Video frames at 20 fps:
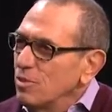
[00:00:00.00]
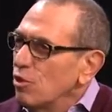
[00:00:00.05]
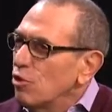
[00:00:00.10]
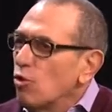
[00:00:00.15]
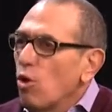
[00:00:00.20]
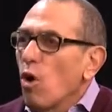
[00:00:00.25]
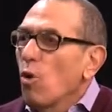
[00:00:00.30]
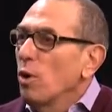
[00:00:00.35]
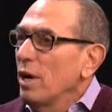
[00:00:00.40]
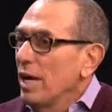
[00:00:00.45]

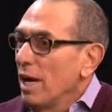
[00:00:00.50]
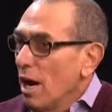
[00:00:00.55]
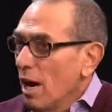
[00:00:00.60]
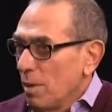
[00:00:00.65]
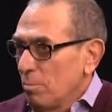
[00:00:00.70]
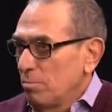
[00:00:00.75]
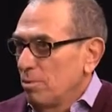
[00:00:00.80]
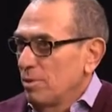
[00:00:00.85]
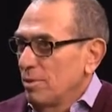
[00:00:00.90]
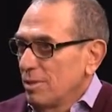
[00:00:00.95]
growing
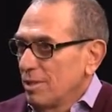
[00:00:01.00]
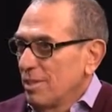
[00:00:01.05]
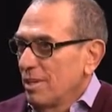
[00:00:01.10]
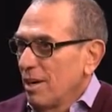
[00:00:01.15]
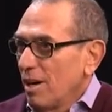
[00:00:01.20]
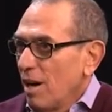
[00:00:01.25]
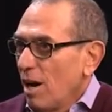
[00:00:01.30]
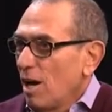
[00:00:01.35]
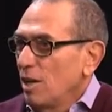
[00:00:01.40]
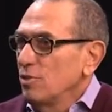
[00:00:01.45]
up
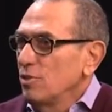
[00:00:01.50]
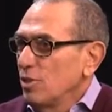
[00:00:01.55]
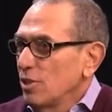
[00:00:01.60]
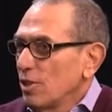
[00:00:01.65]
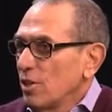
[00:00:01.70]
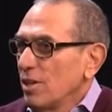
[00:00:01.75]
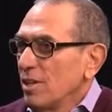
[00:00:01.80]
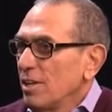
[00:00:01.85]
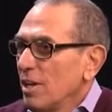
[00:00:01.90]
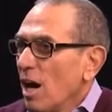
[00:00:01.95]

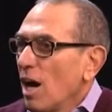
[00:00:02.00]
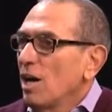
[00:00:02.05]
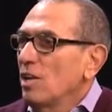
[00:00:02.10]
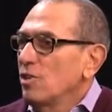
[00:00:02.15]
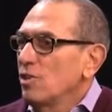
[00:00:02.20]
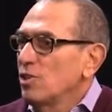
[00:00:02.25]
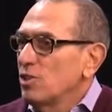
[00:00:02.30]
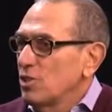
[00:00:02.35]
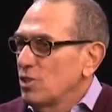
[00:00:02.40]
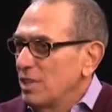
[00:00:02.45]
under an
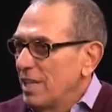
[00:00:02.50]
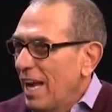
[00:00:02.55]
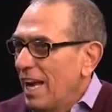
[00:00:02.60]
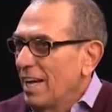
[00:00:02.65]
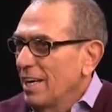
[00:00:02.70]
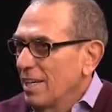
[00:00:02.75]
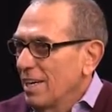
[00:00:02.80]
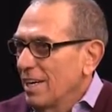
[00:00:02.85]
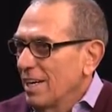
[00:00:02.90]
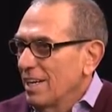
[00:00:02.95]

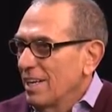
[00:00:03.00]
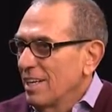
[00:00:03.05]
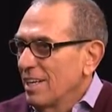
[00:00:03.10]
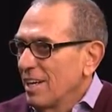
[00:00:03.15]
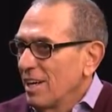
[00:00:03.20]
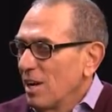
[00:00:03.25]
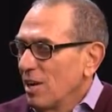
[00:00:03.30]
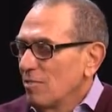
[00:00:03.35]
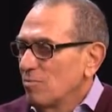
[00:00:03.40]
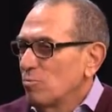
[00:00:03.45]
understanding
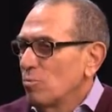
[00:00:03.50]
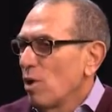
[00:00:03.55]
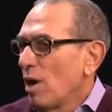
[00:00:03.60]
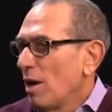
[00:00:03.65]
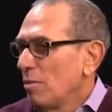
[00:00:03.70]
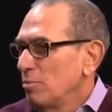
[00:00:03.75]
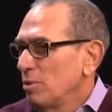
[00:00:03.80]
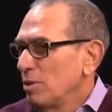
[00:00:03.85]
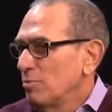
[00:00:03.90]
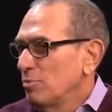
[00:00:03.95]
of
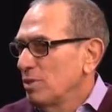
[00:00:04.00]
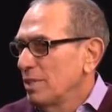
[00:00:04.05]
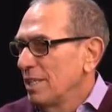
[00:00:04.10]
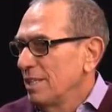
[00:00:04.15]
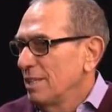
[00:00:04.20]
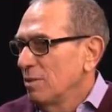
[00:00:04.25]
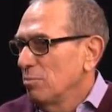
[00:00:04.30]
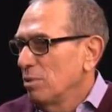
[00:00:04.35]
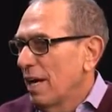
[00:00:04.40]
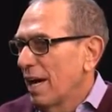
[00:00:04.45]
problems in
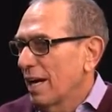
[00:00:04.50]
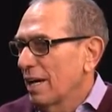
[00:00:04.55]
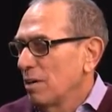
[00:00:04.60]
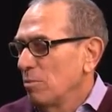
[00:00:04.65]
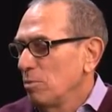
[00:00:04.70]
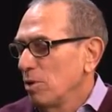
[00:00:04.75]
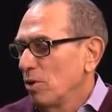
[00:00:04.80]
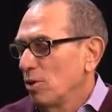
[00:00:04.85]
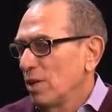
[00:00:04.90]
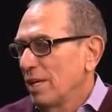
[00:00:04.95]
the black
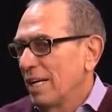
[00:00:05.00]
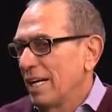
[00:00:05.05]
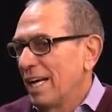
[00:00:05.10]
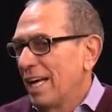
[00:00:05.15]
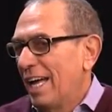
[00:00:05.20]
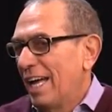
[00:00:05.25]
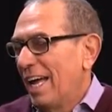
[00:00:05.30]
community.